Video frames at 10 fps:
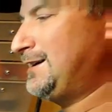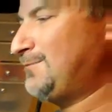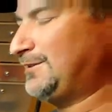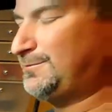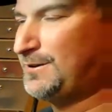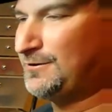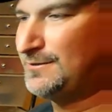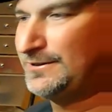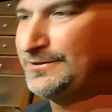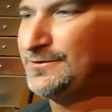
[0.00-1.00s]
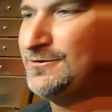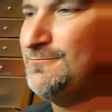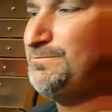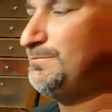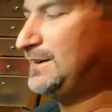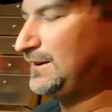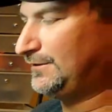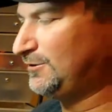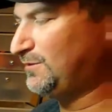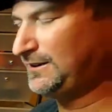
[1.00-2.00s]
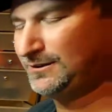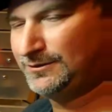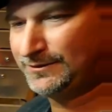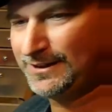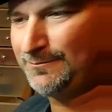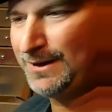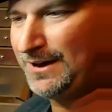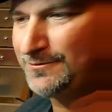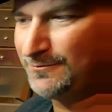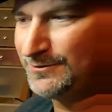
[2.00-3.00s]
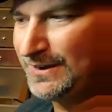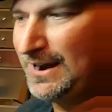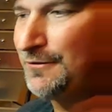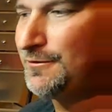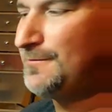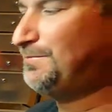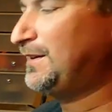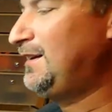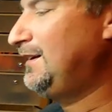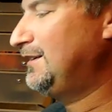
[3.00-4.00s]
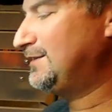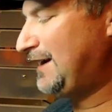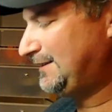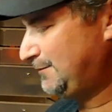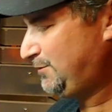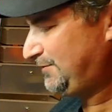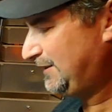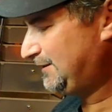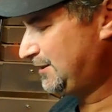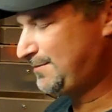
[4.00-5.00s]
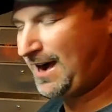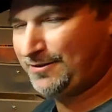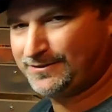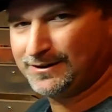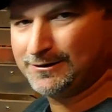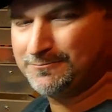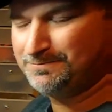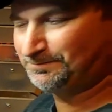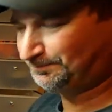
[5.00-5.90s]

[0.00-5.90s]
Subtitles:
mine in my spare restroom because nobody uses that bathroom shower, so I actually put these in the bathtub.